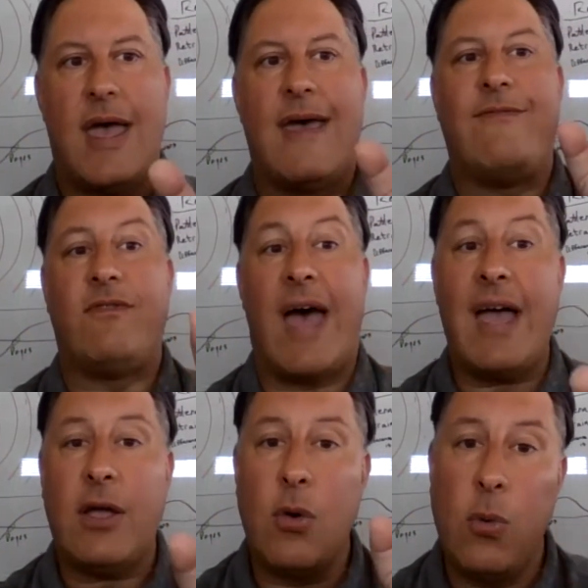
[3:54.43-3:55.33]
And
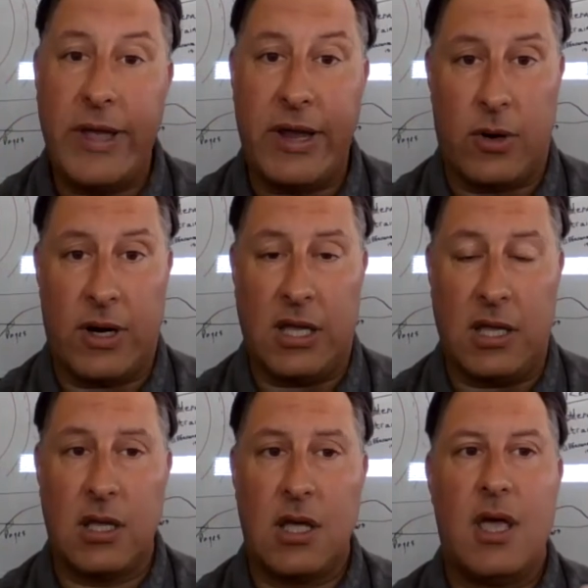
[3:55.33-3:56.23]
that
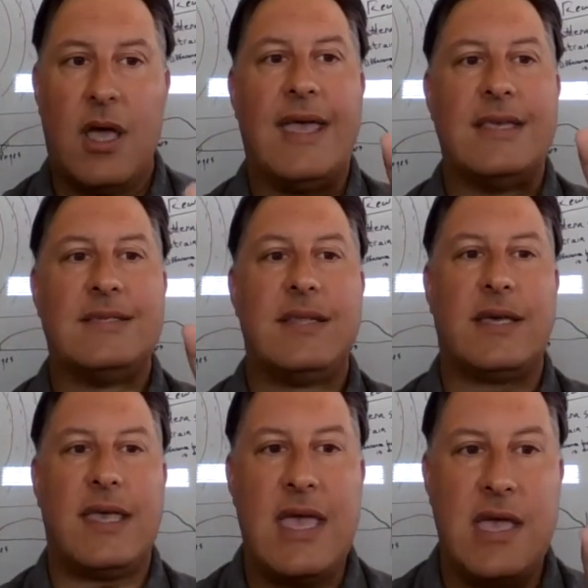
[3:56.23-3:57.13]
query is the
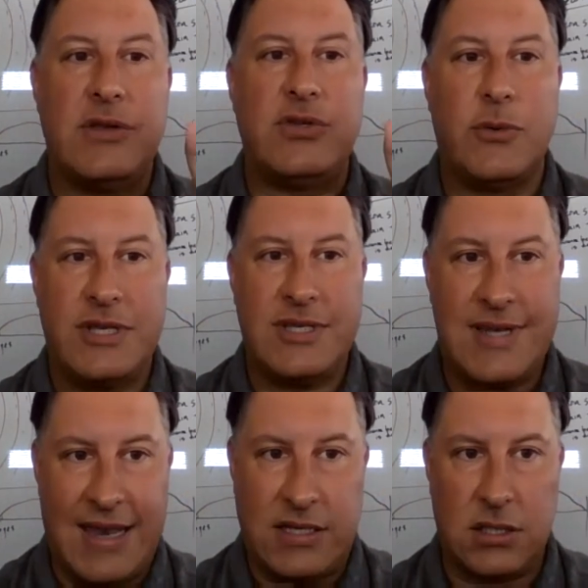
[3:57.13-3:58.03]
key to
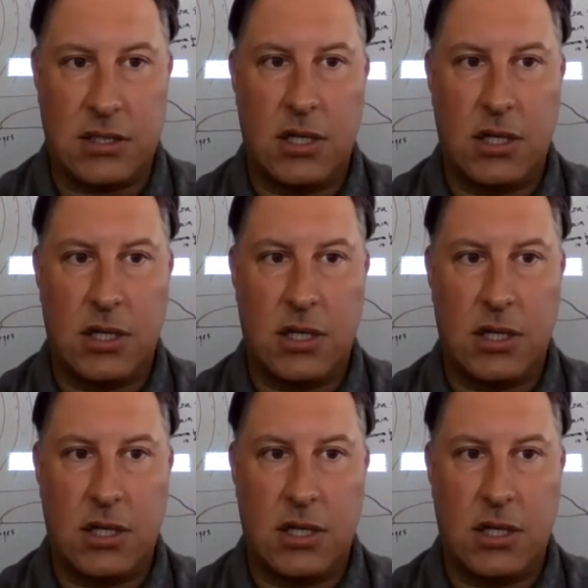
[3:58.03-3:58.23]
intent.